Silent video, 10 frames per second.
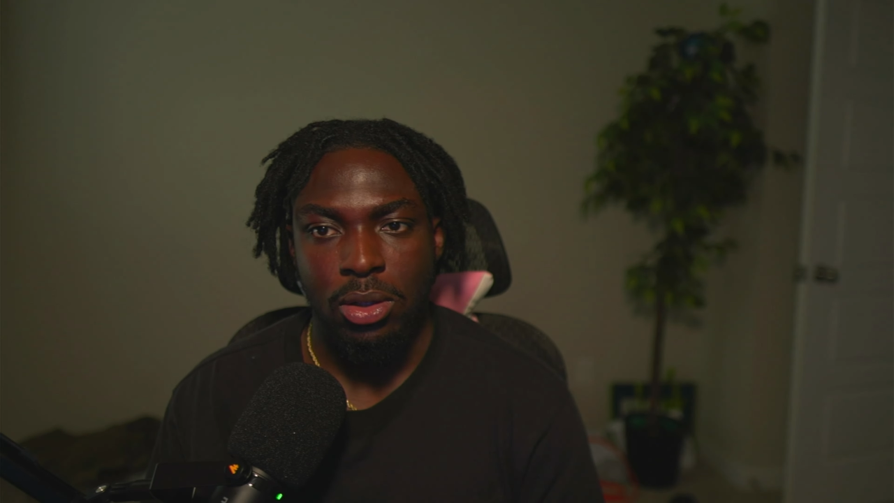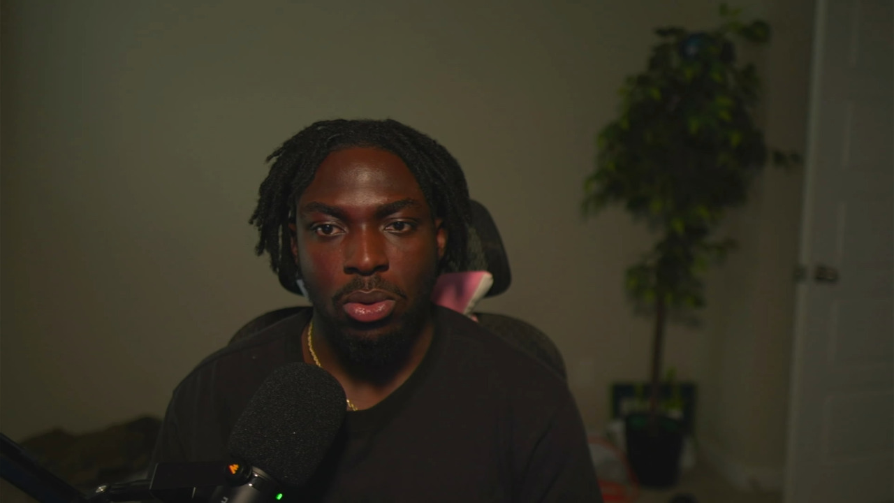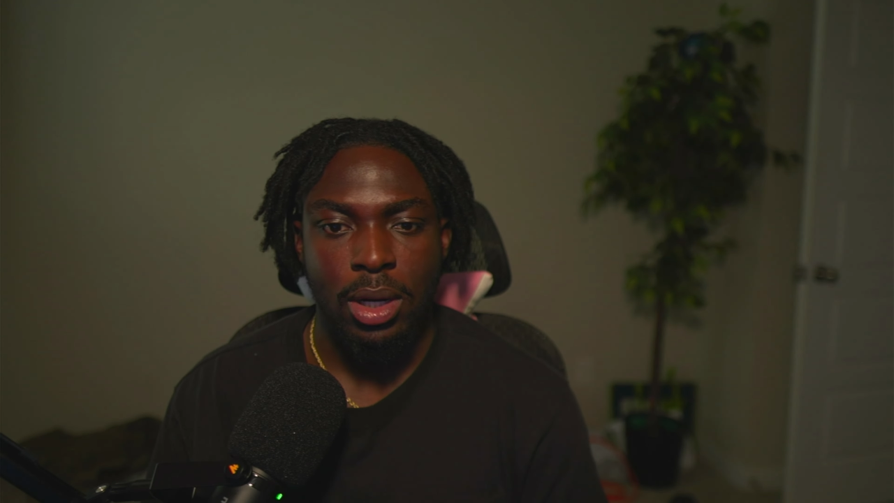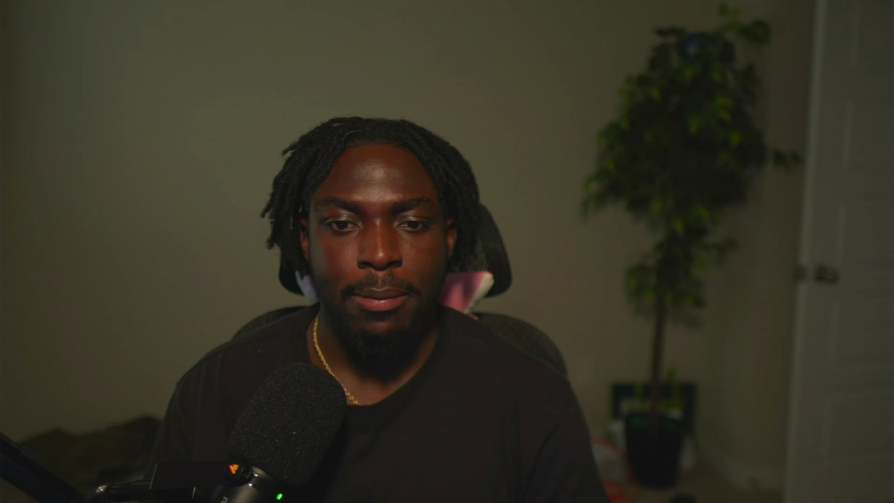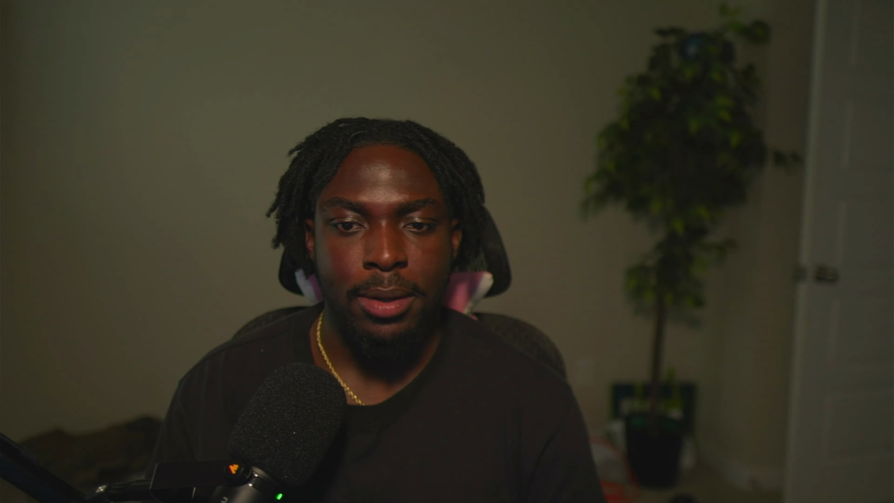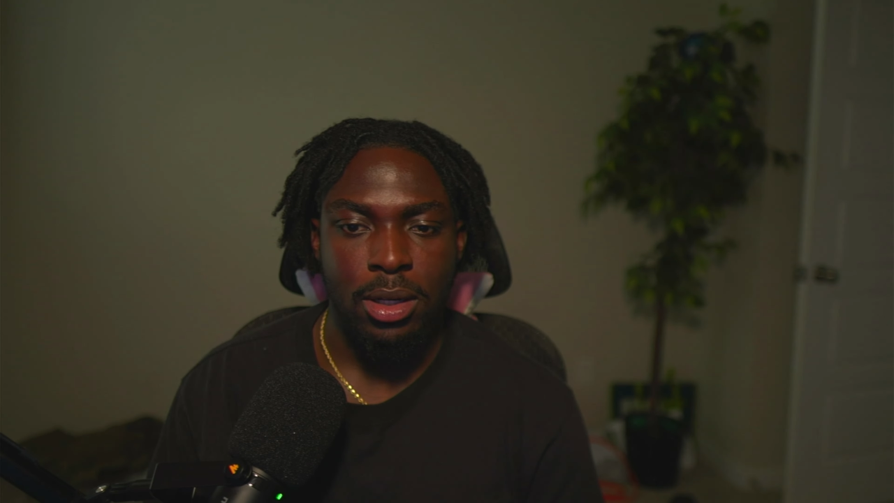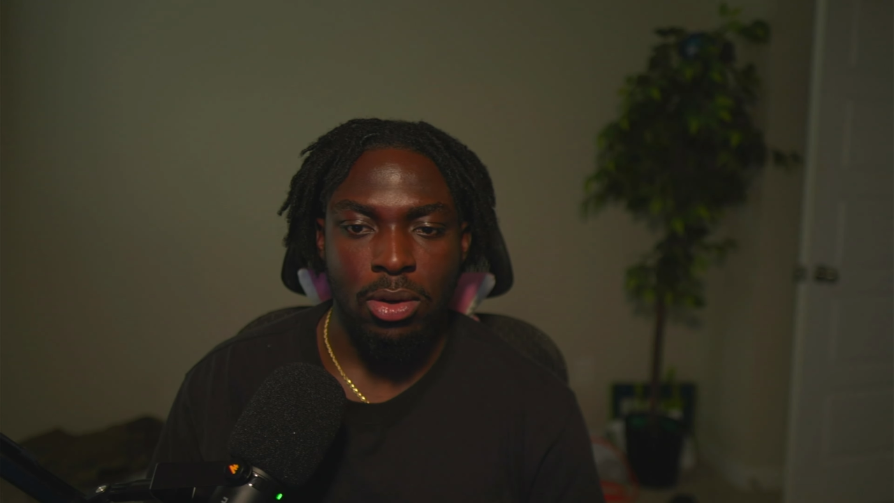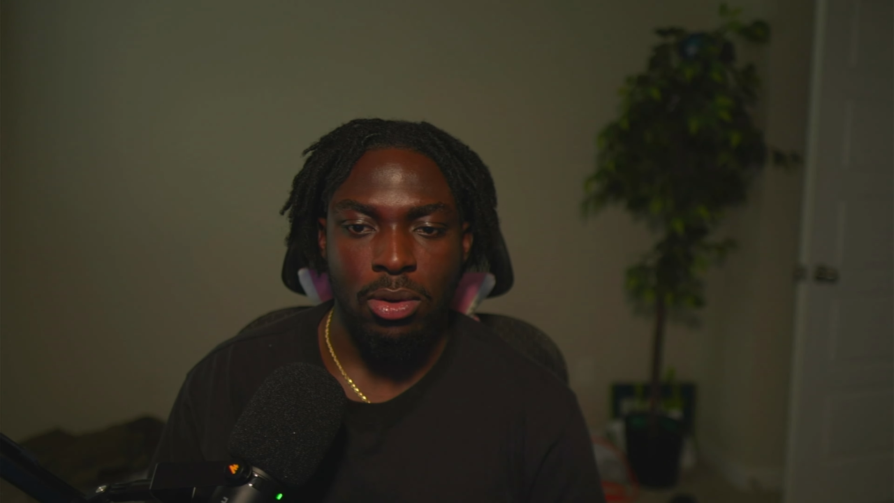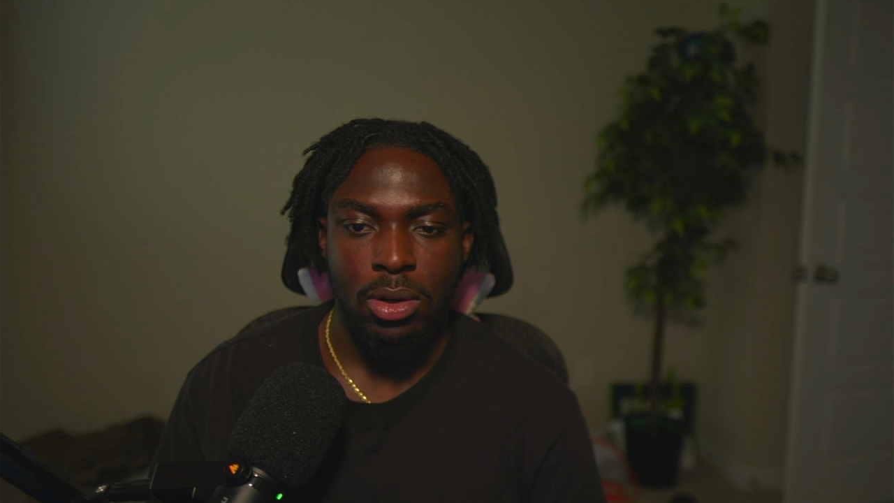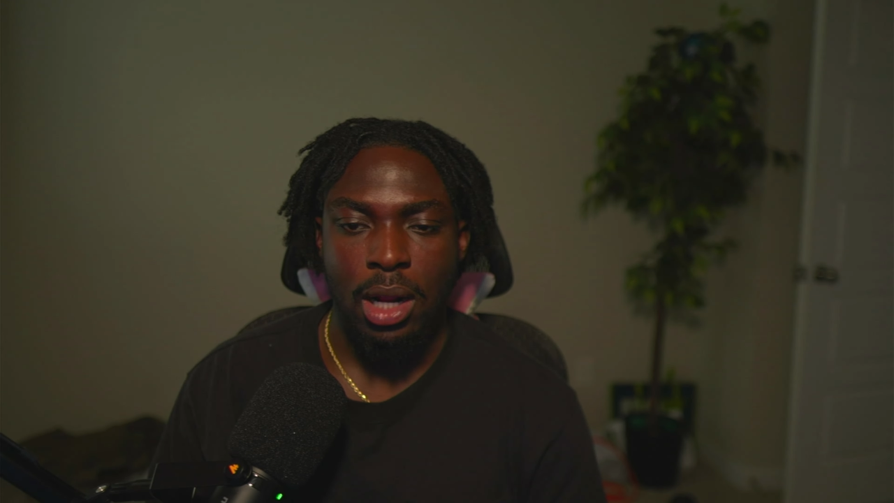what I've been
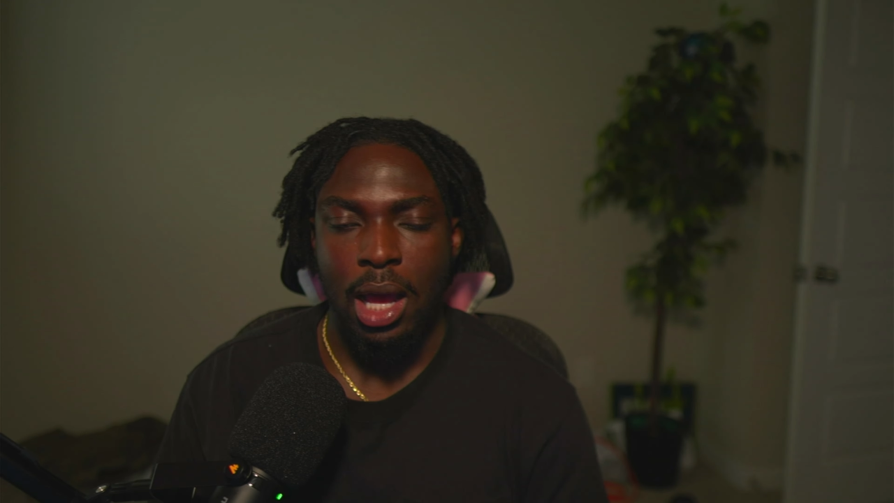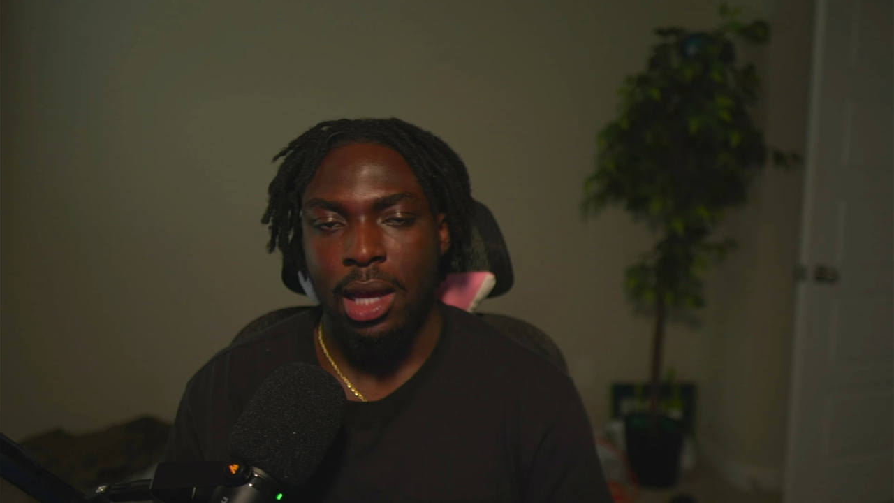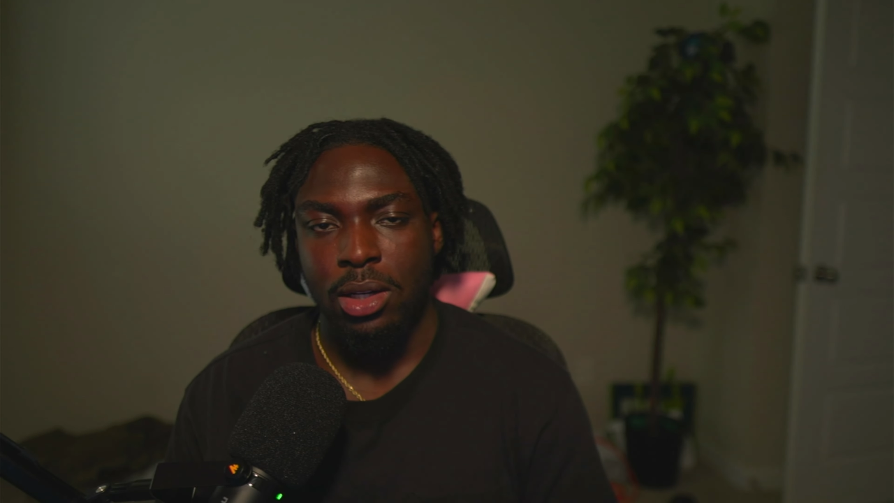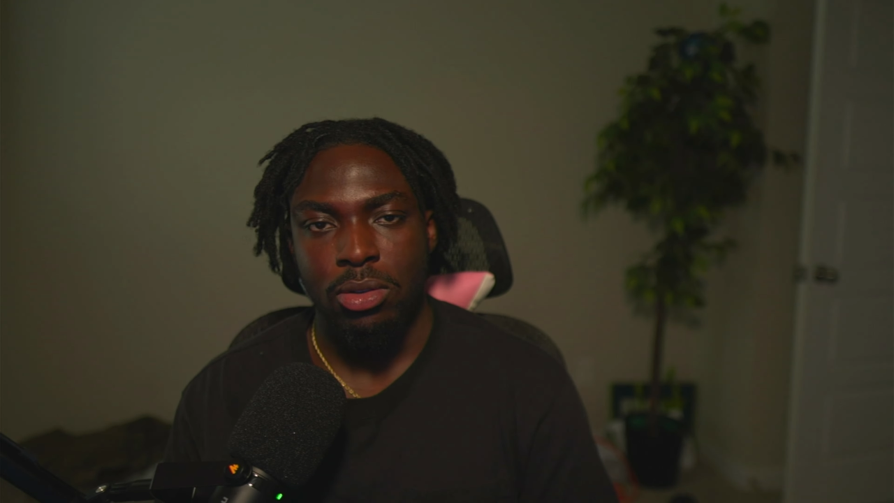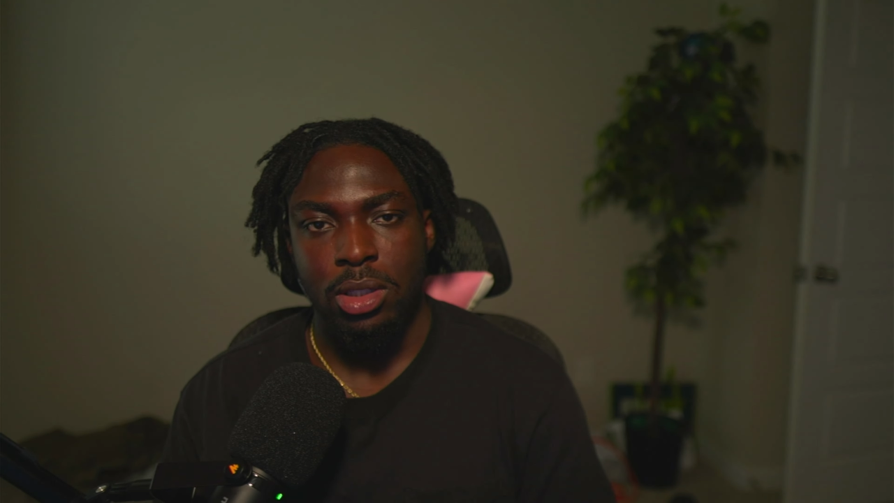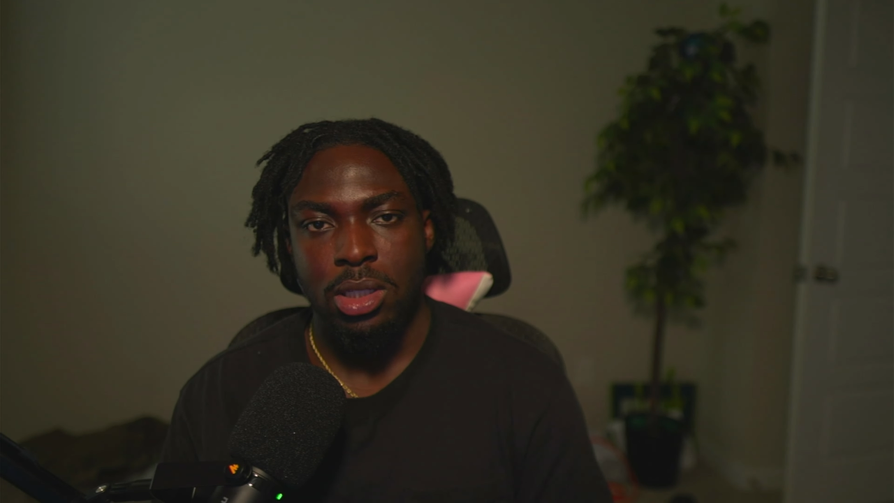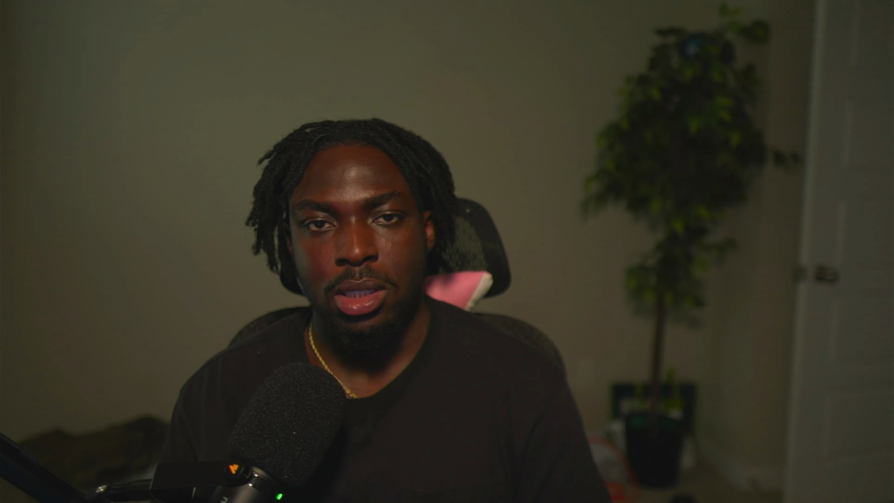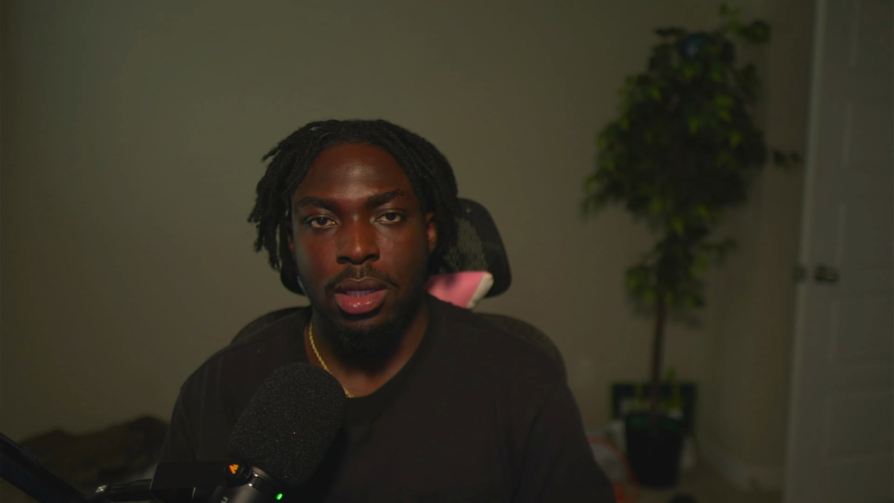doing or how I do this shit.